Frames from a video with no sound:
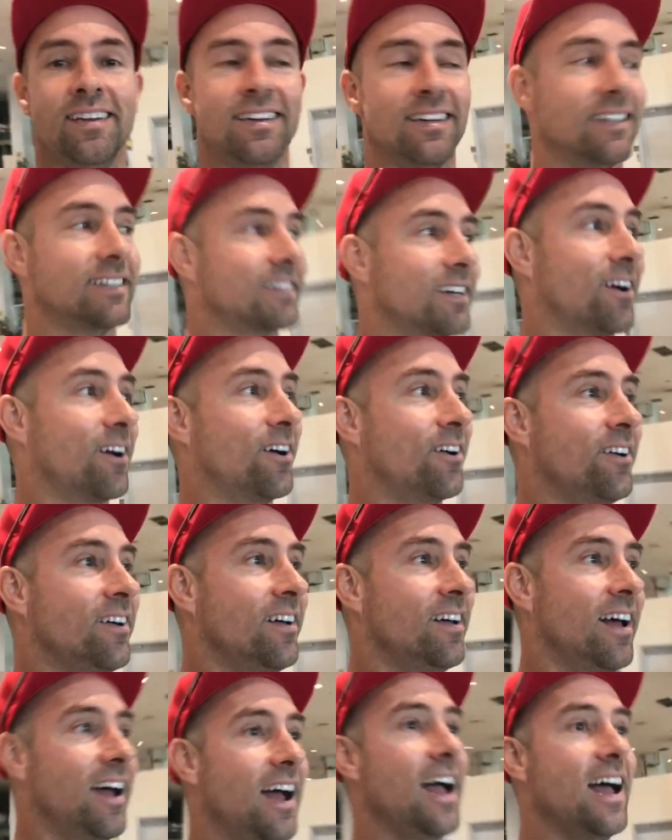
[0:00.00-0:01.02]
So
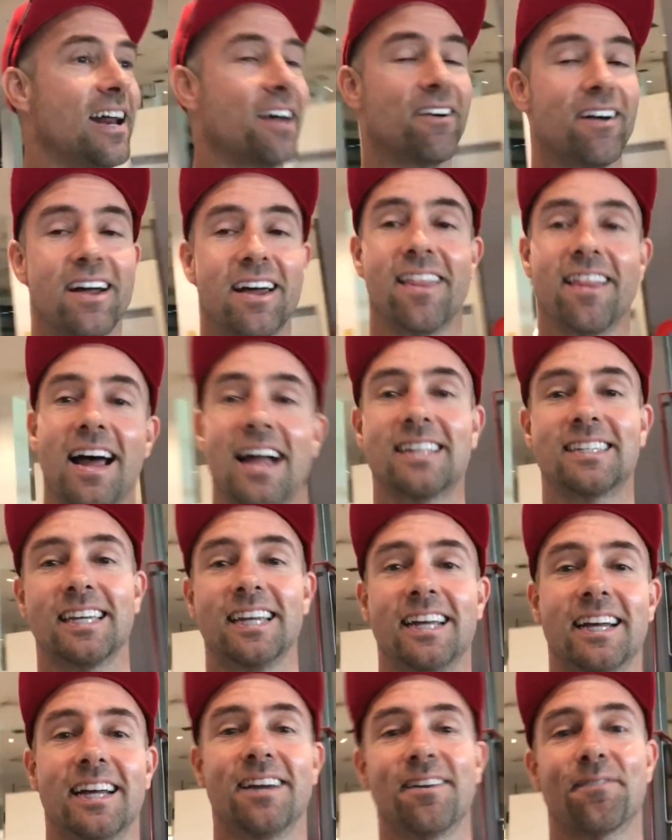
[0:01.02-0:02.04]
anyway, that's
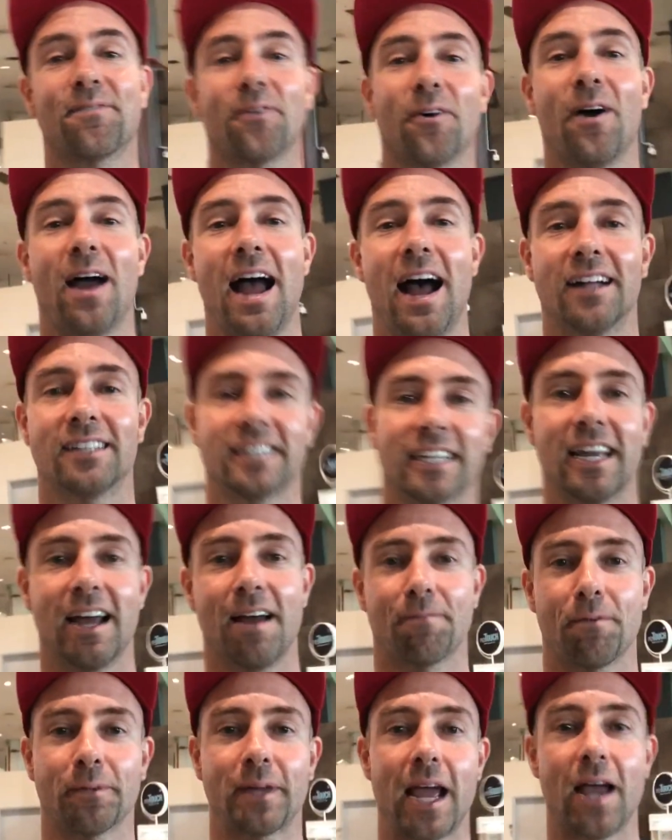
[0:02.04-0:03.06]
it for how to get
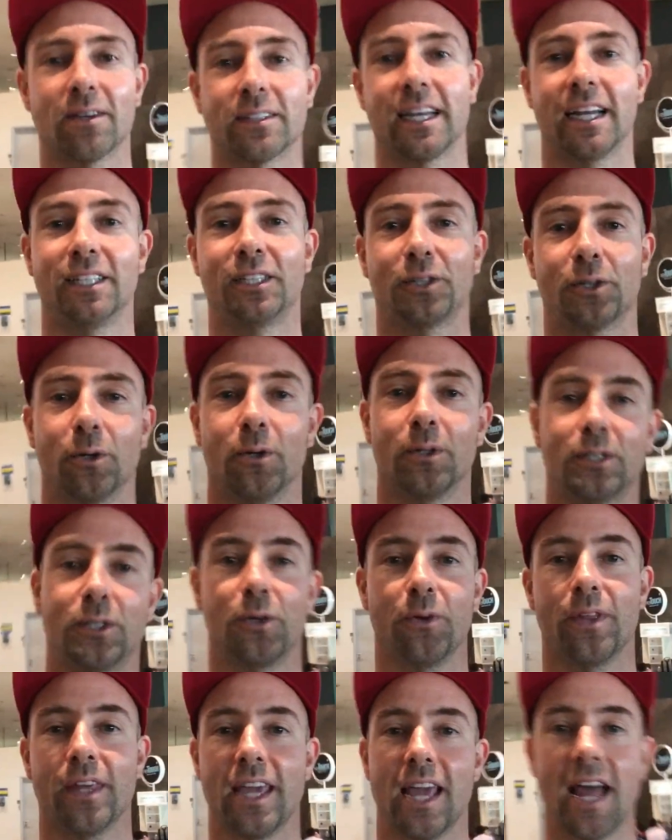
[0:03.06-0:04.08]
from KL Central to
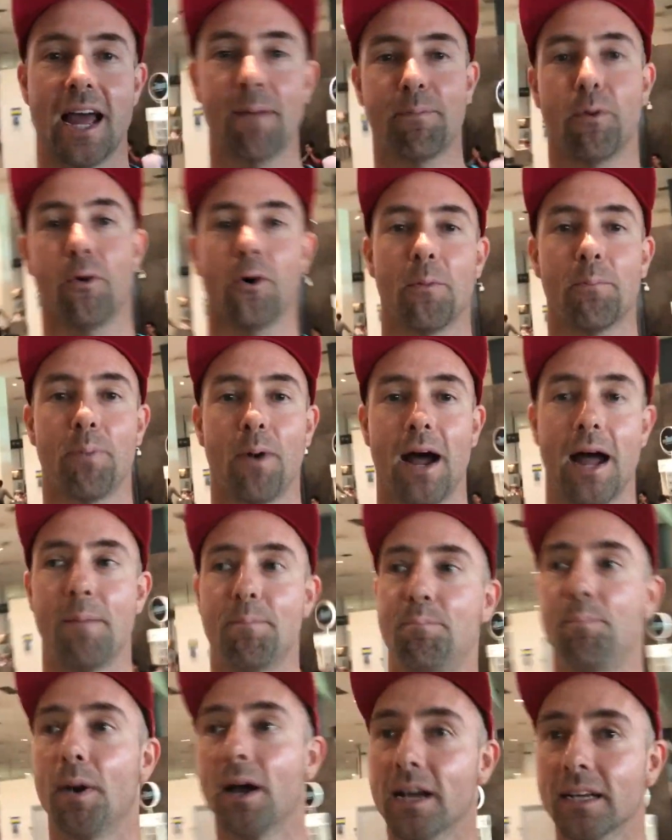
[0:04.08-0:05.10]
the airport by
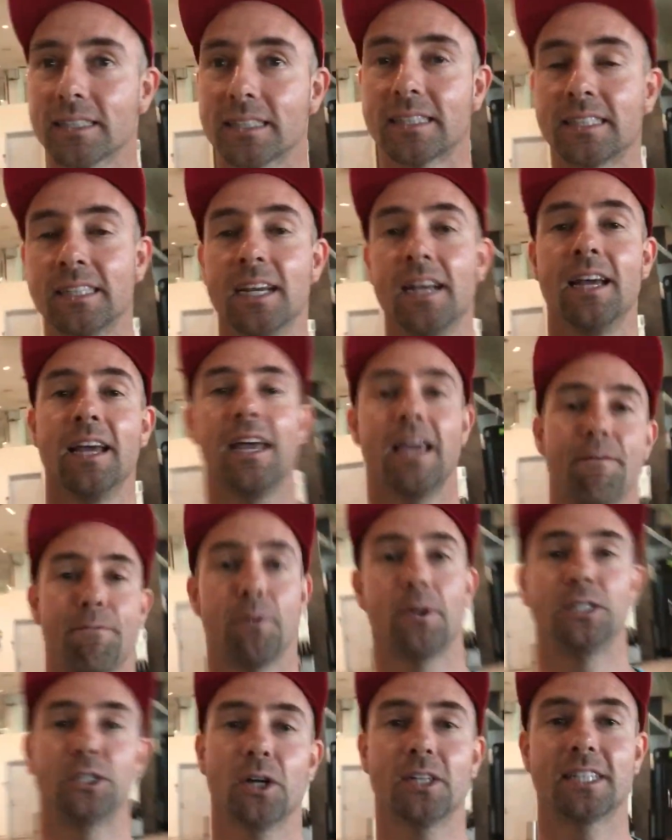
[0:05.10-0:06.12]
bus. If you
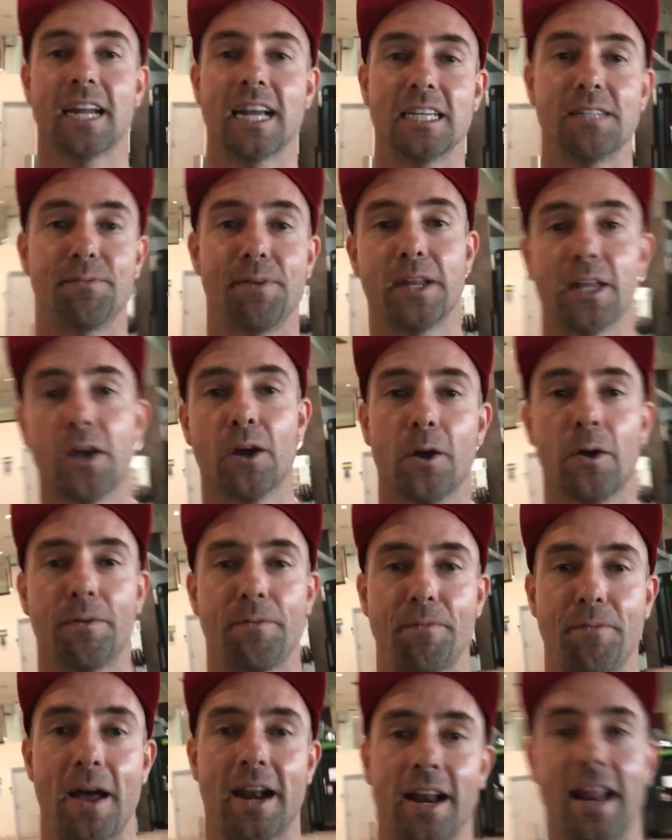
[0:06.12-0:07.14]
enjoyed today's video, if you
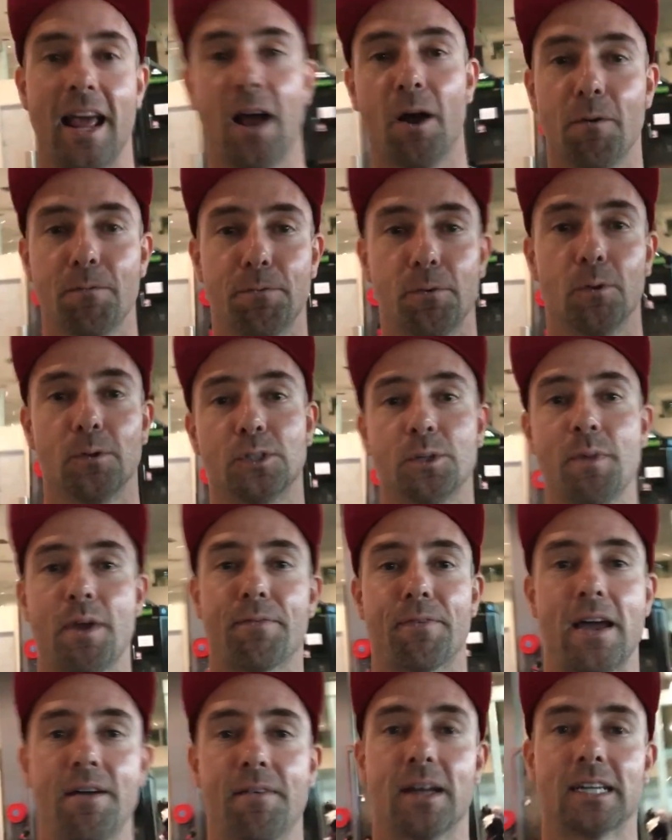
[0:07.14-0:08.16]
found it helpful, do me a
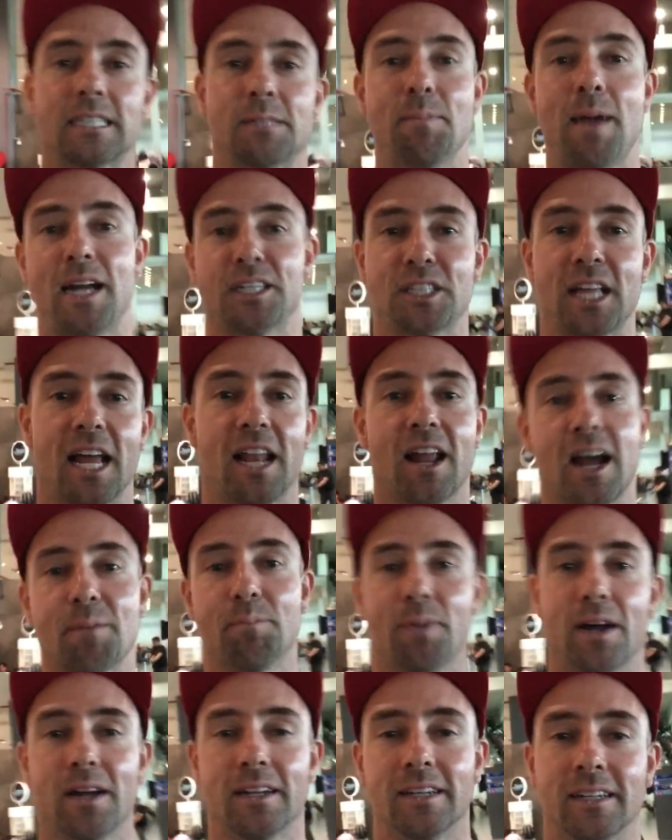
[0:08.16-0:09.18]
favor, smash that like
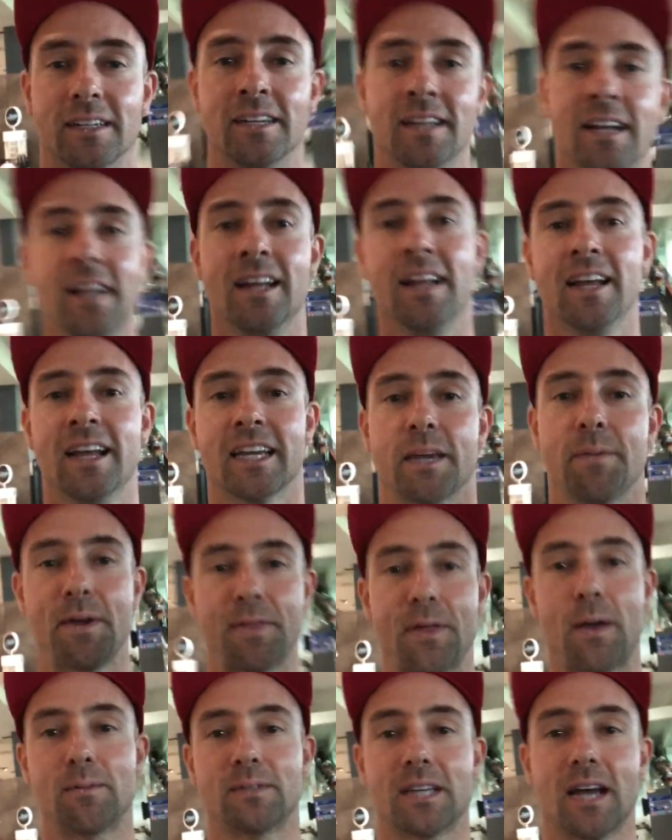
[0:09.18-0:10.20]
button, give me a
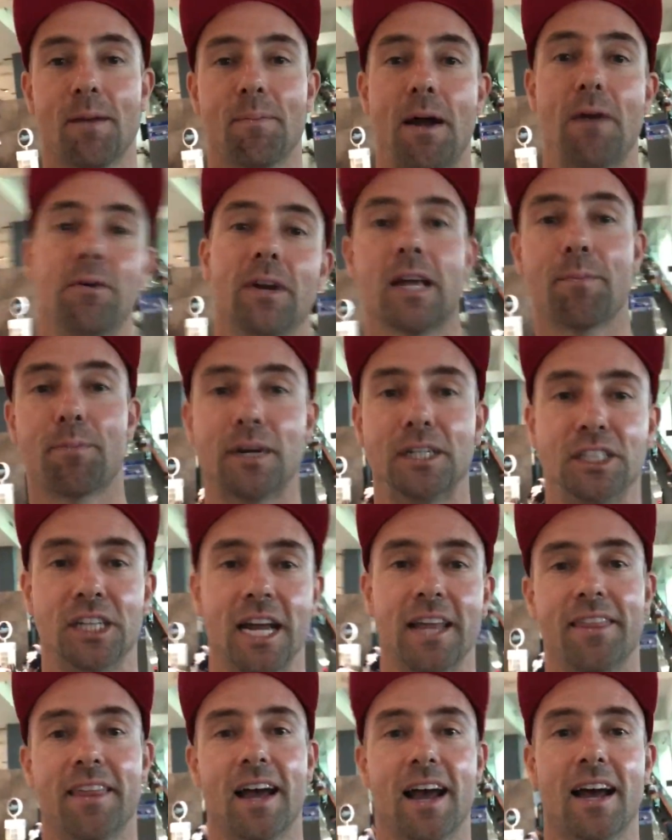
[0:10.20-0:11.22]
thumbs up, I really
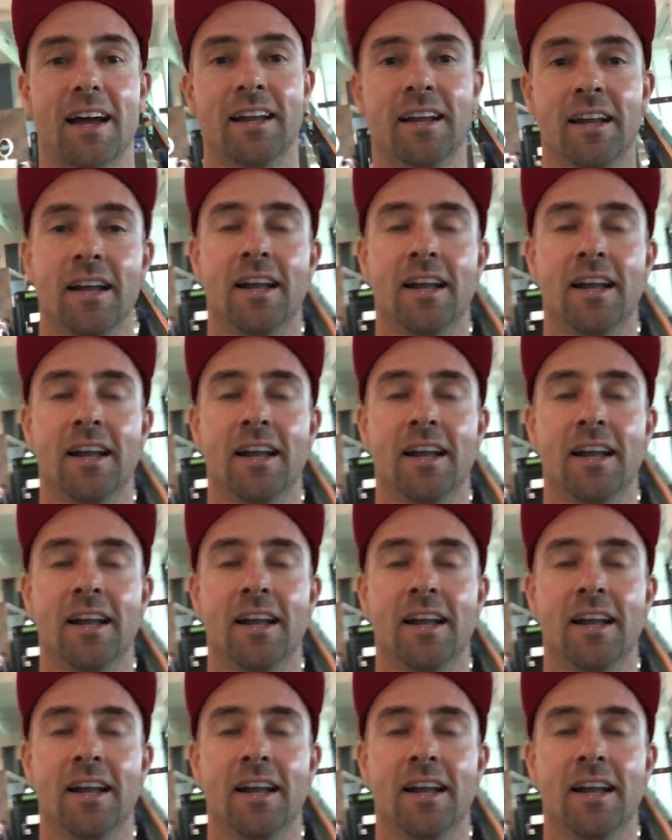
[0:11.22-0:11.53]
appreciate that.